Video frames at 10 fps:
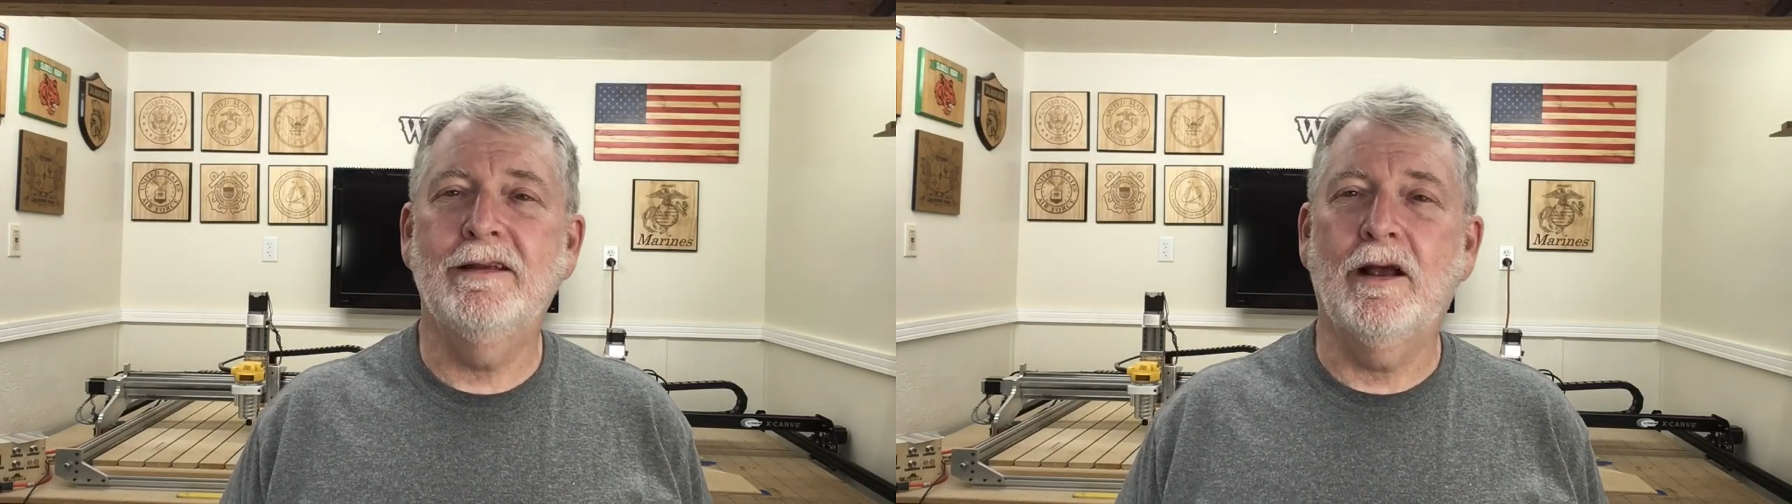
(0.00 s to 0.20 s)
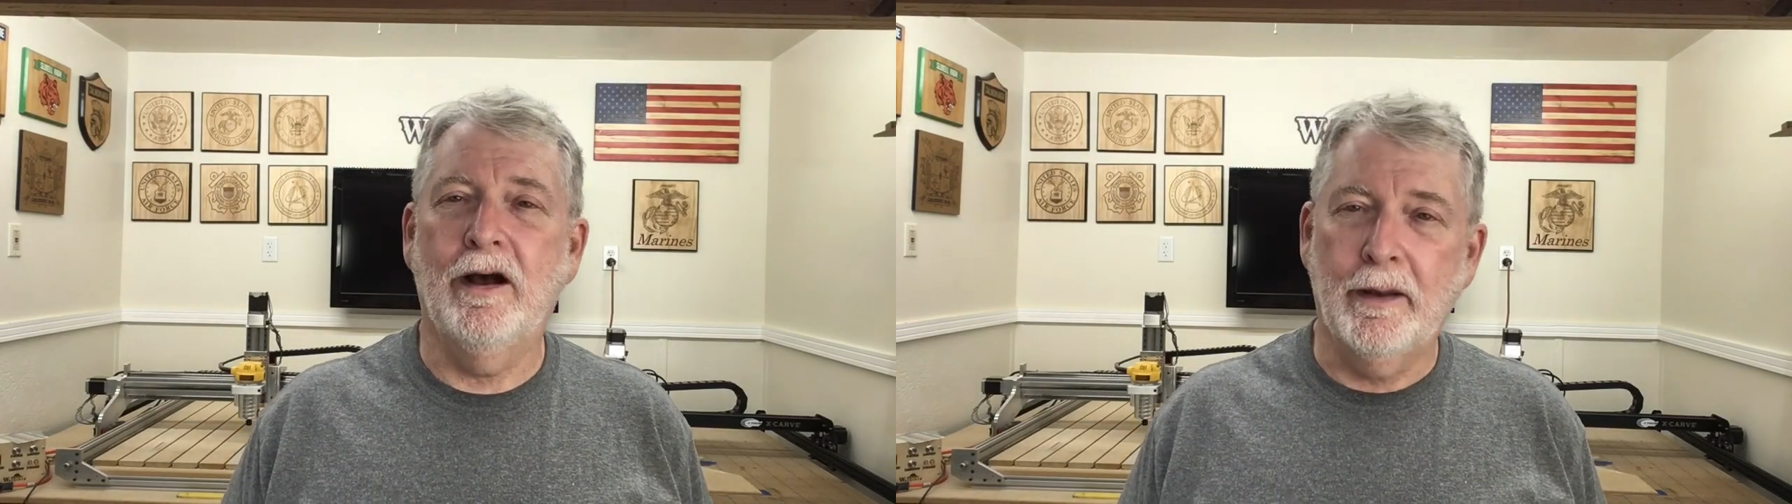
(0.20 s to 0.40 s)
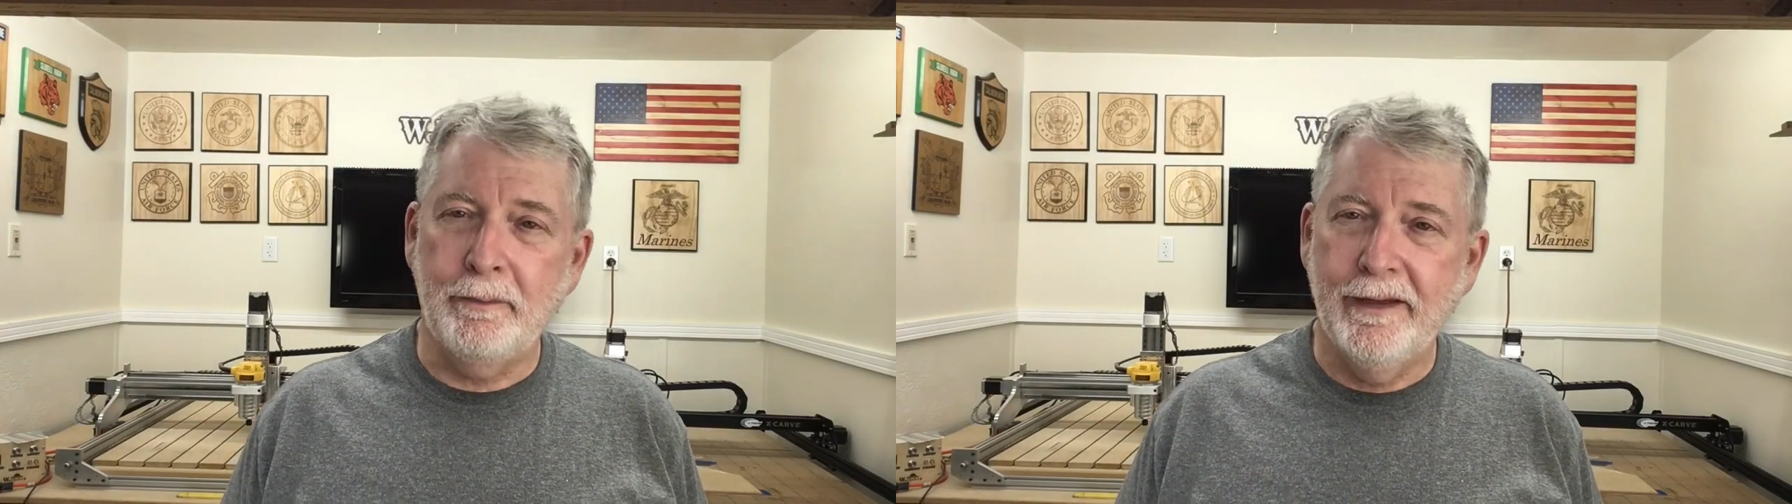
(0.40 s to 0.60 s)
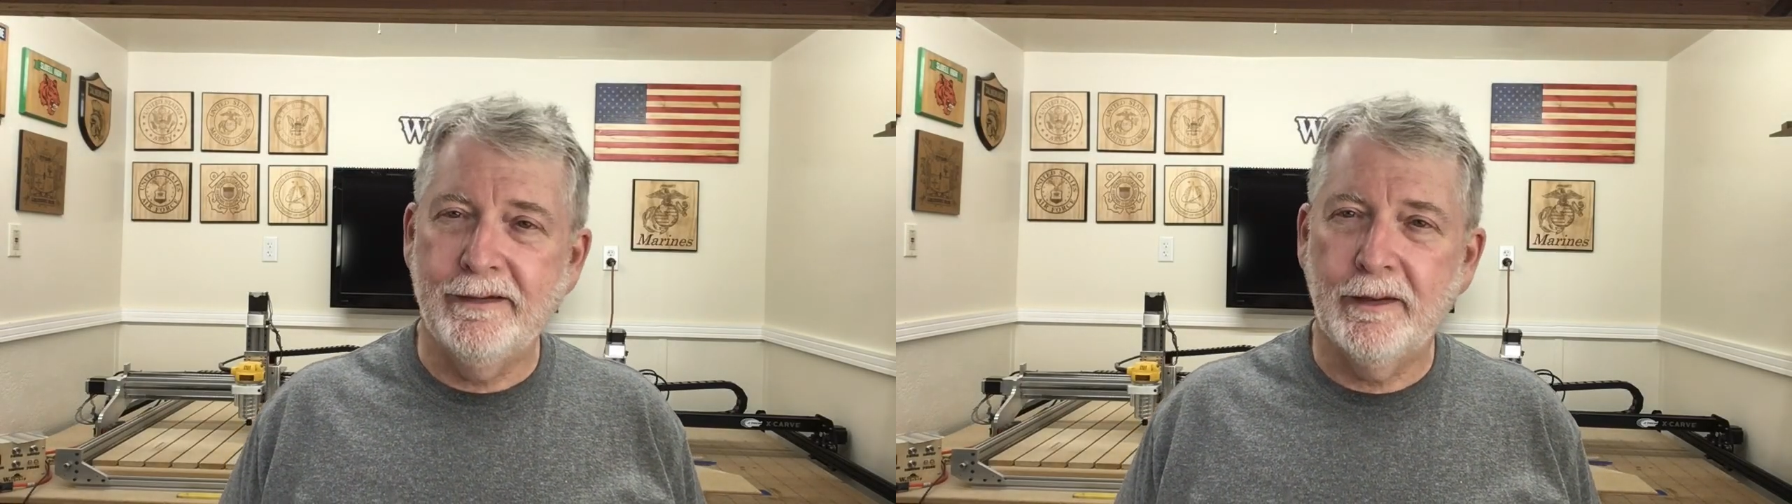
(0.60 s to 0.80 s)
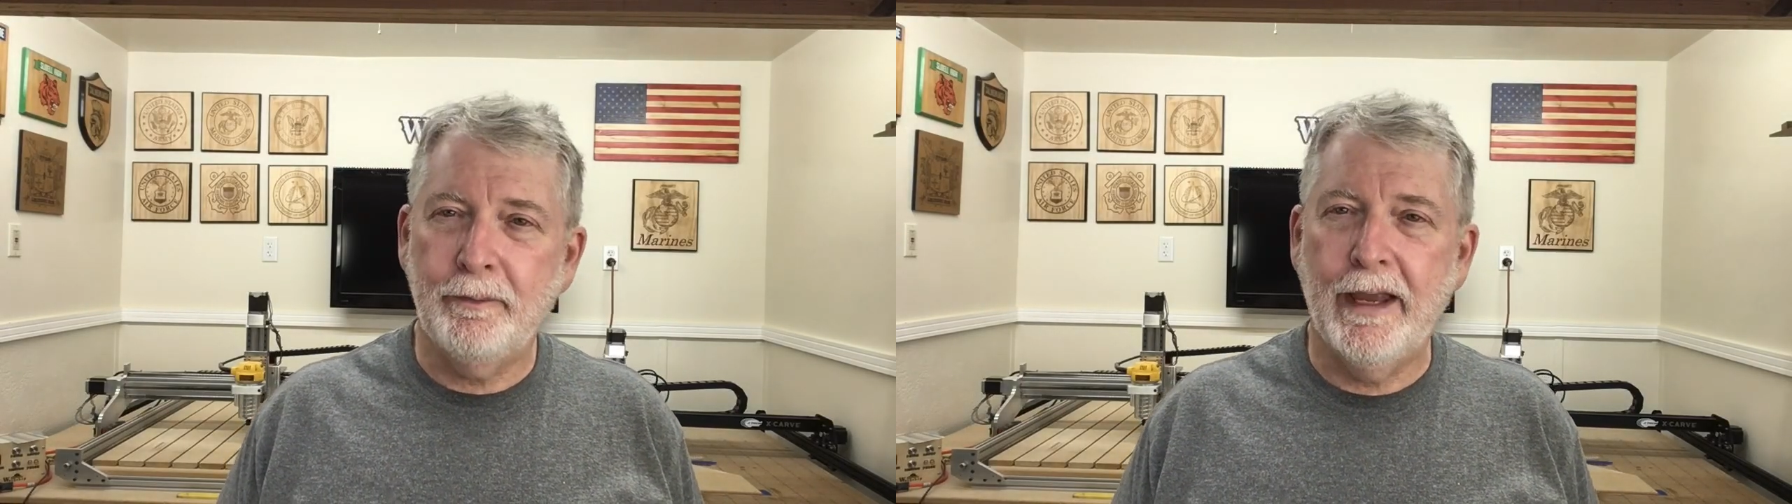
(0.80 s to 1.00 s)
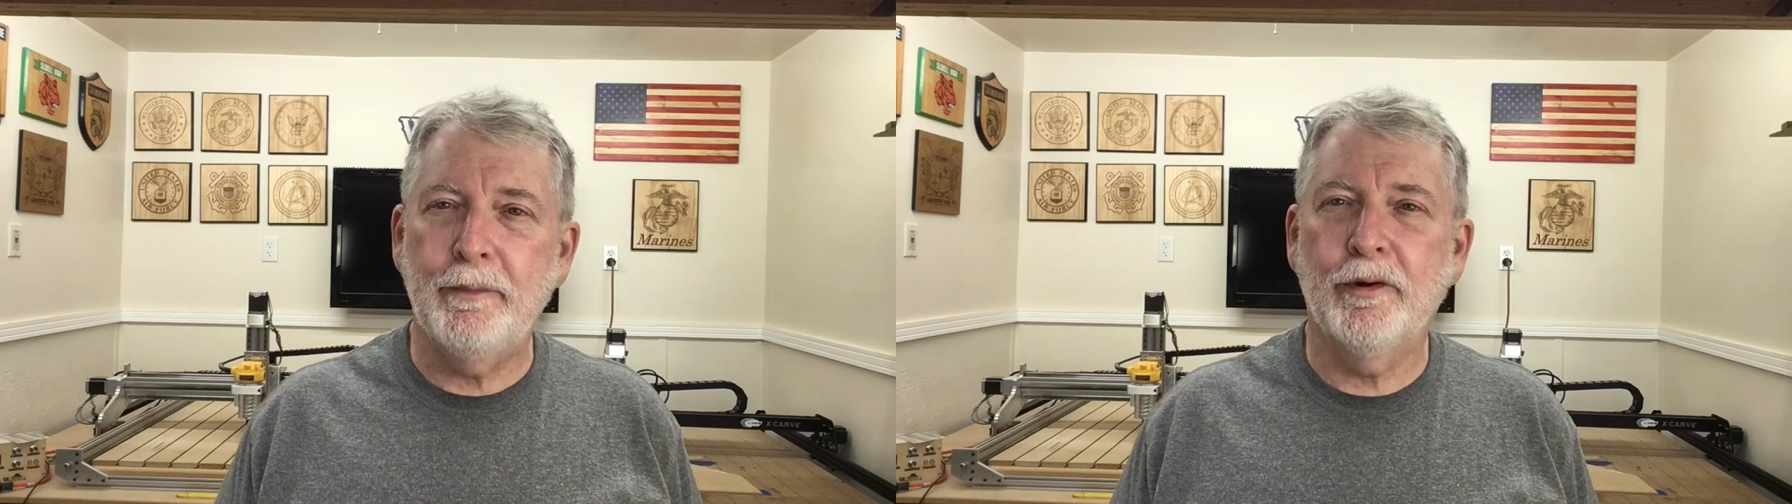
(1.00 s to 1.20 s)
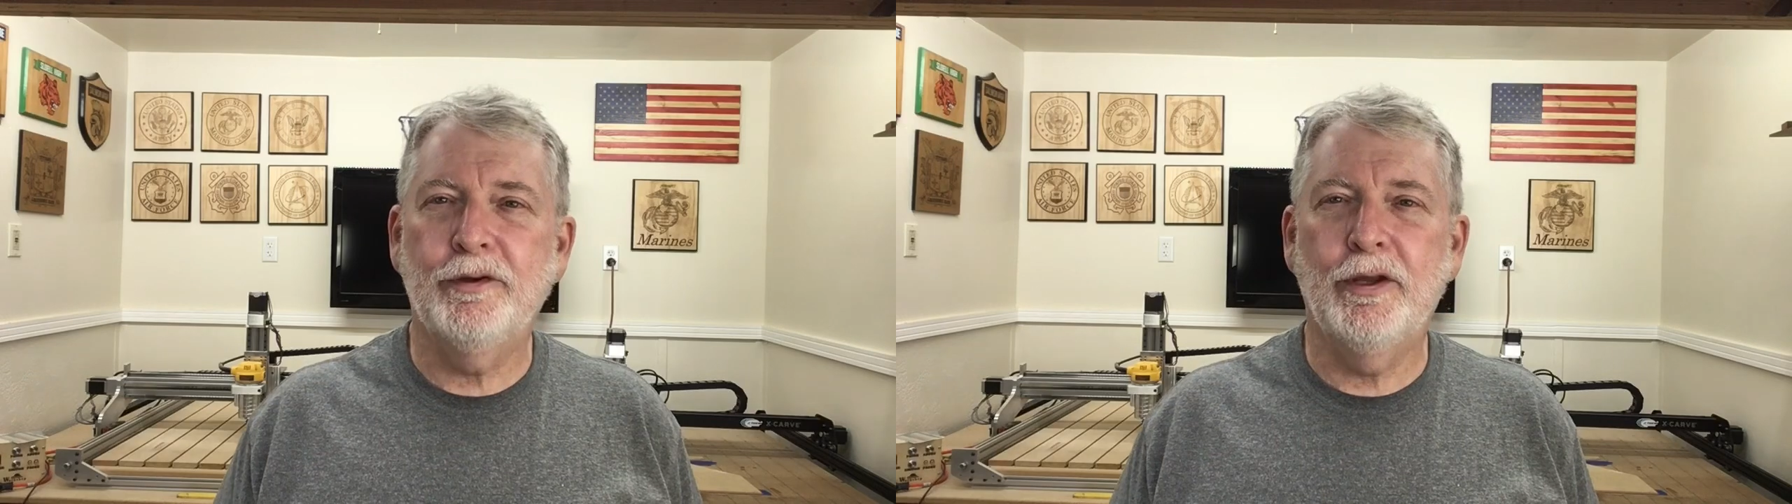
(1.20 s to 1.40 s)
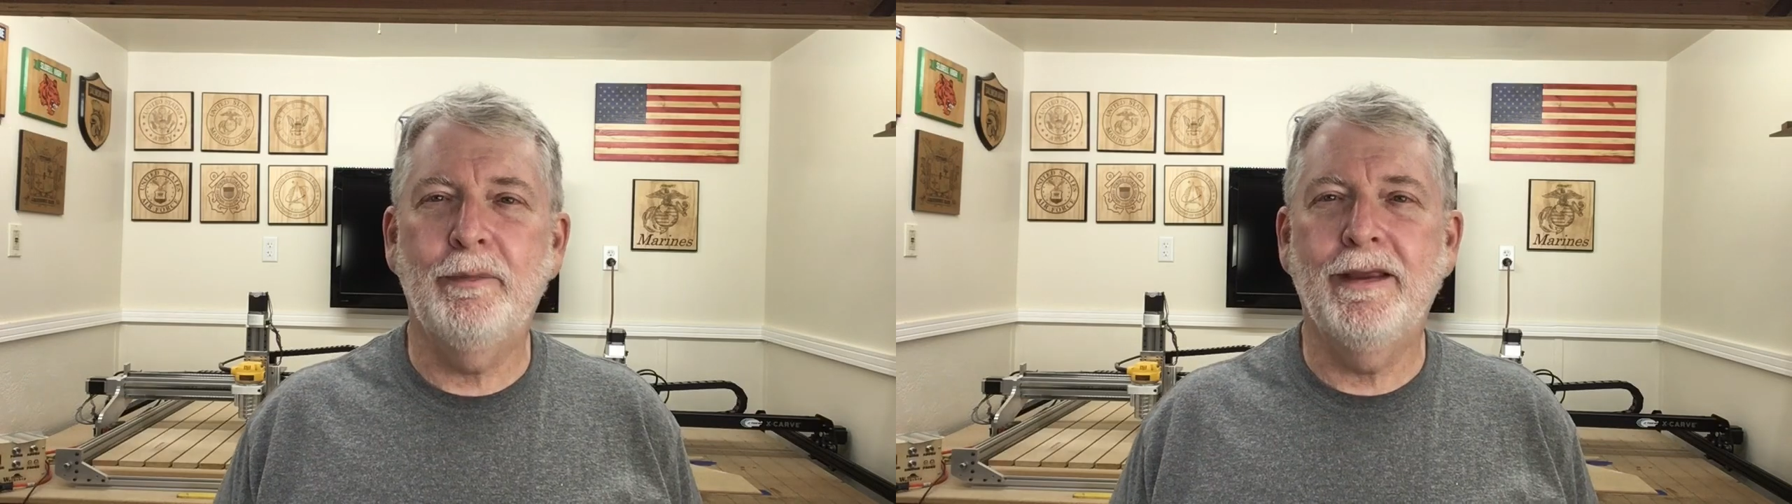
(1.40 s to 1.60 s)
on a piece of paper
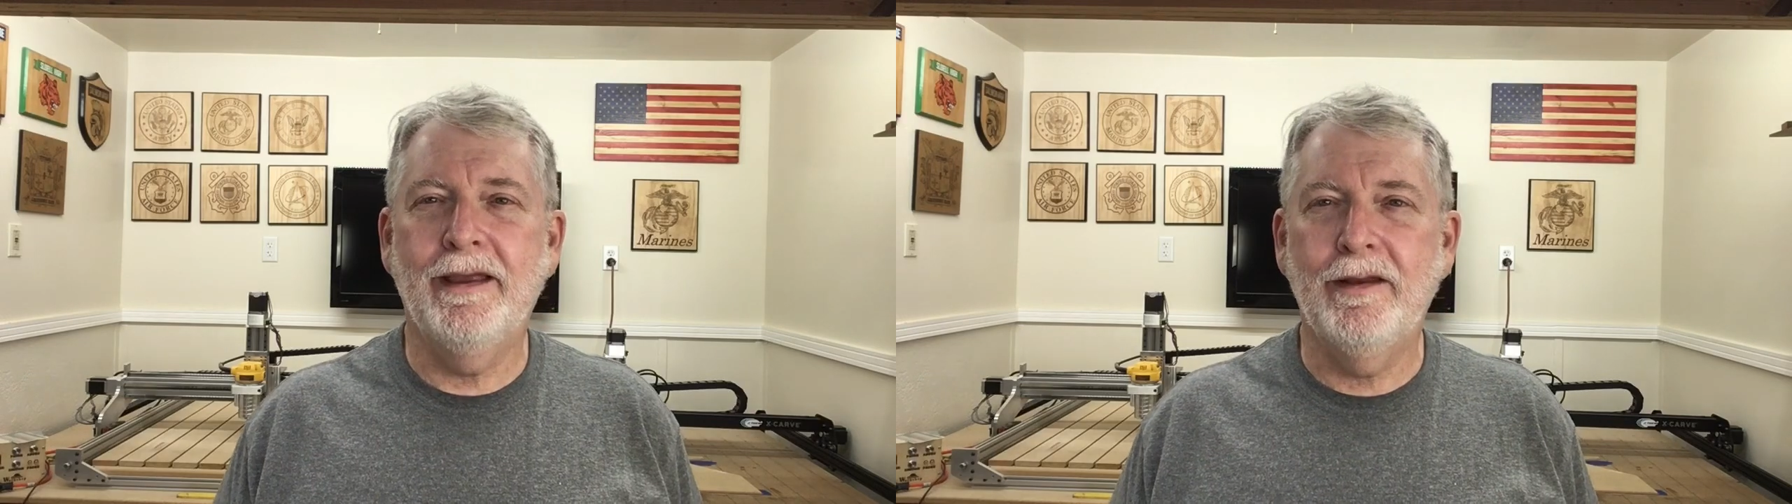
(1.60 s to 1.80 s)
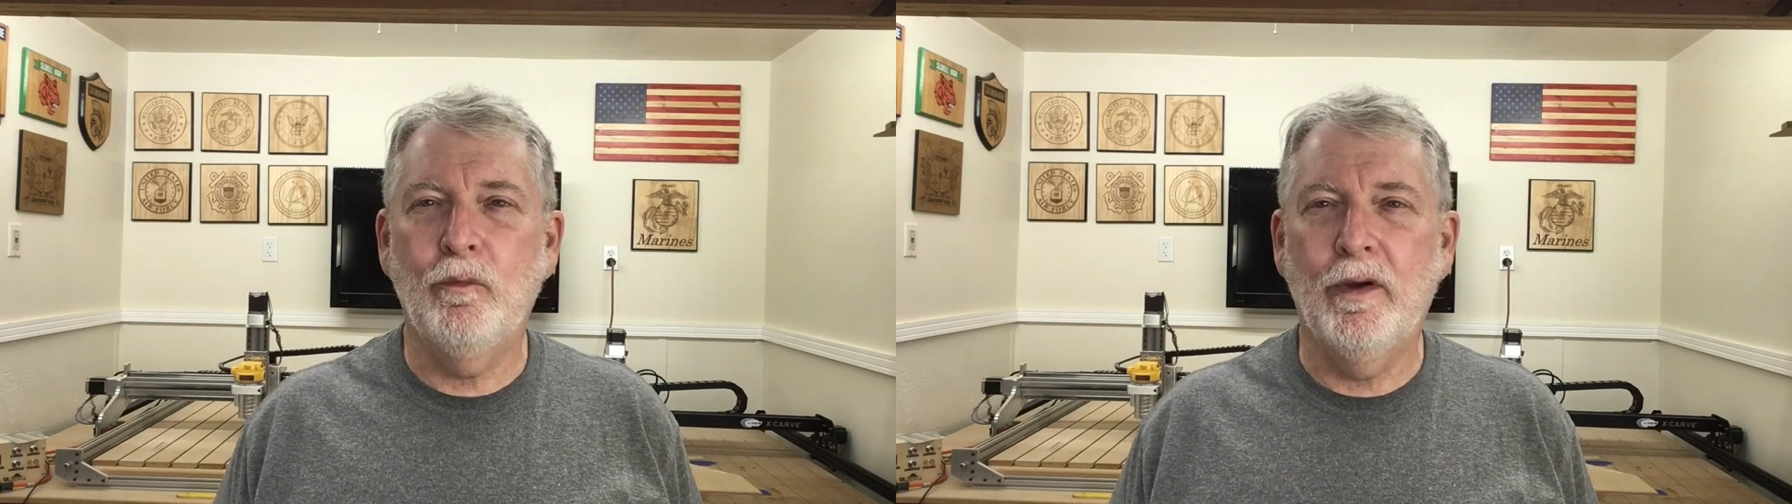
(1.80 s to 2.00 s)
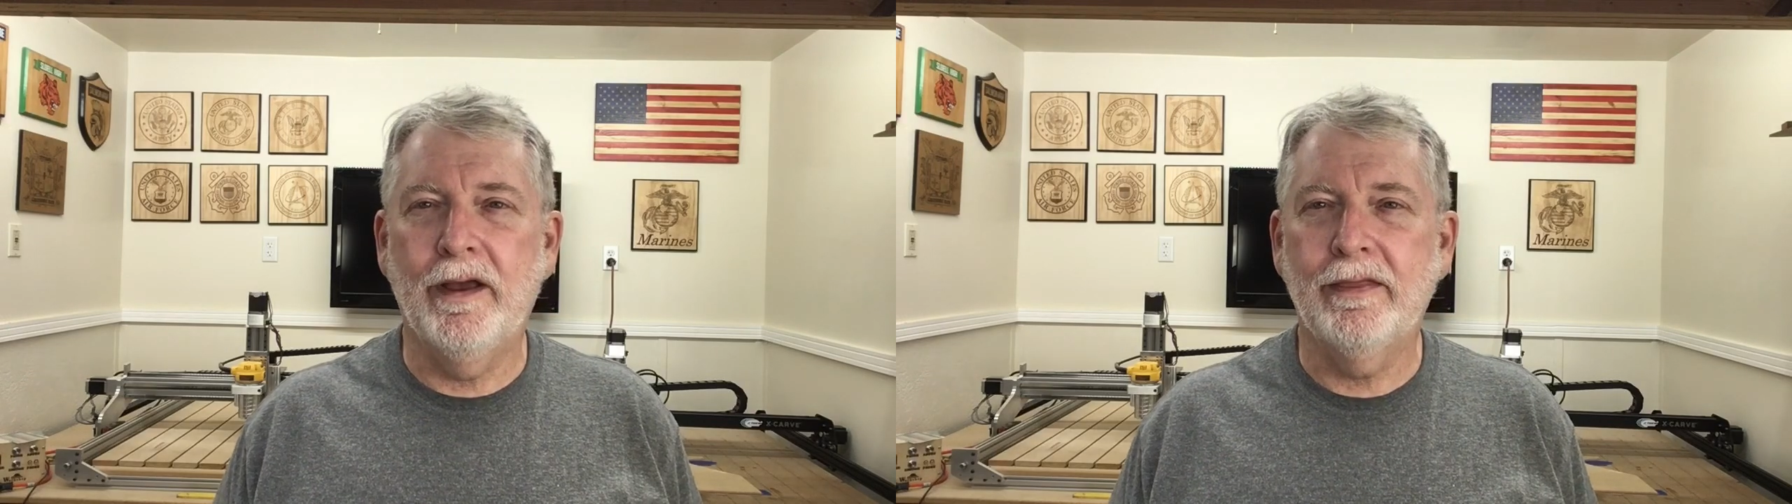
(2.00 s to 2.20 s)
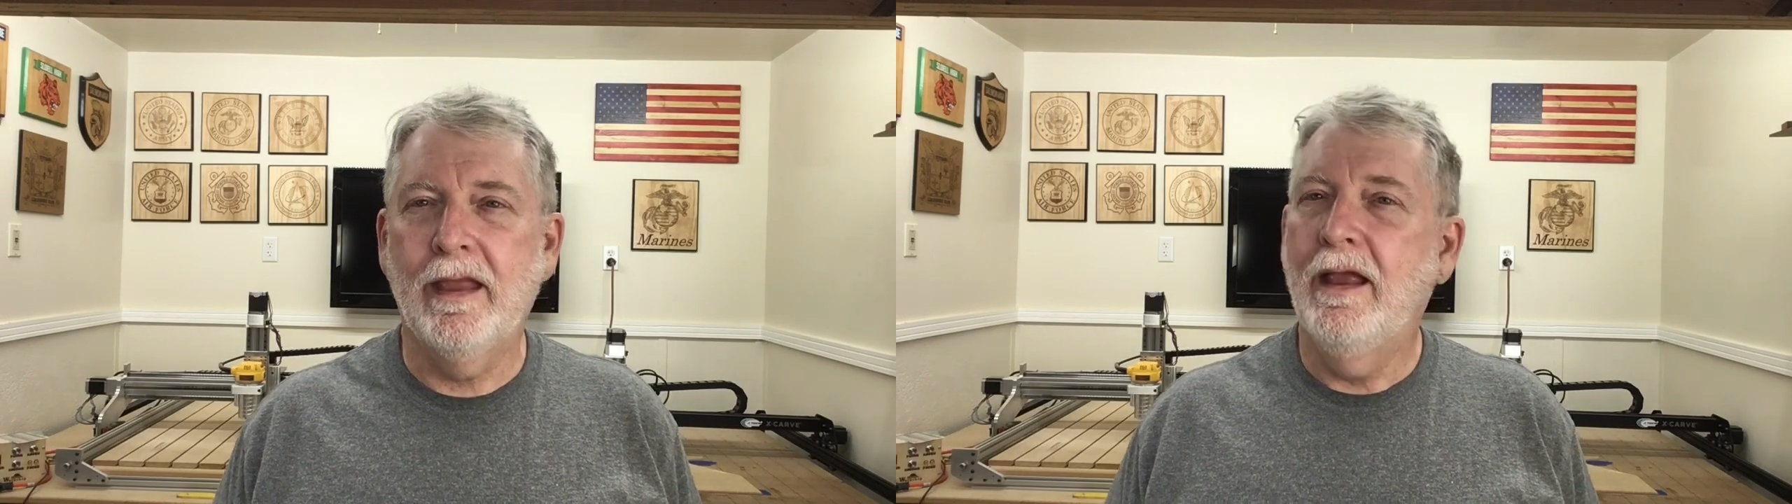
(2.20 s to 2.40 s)
to begin with